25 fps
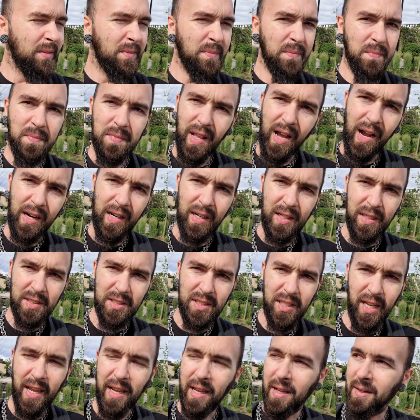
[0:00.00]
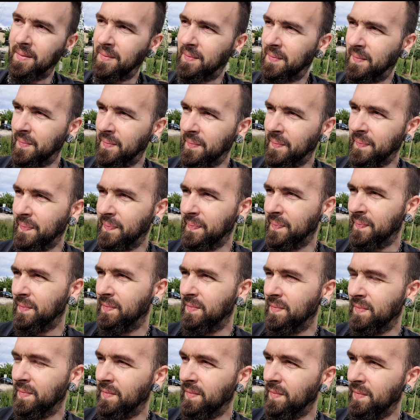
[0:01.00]
not gonna say it.
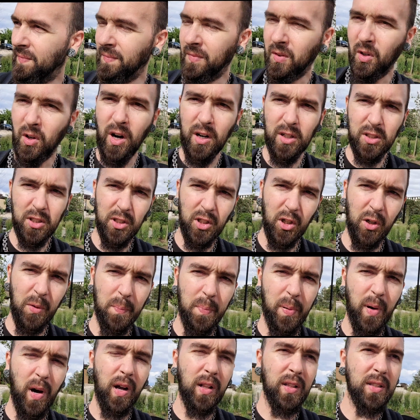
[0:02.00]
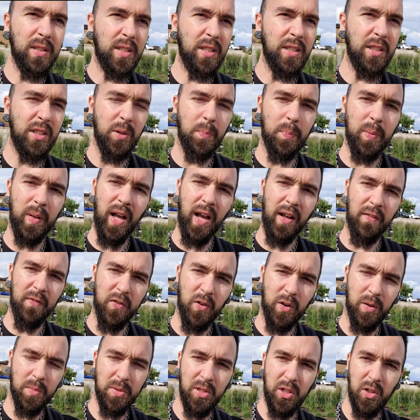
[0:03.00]
There are certain policies to
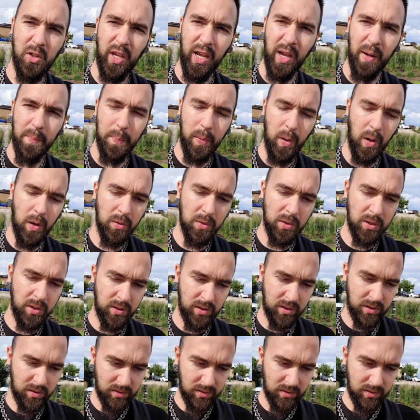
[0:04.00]
platforms. You can't post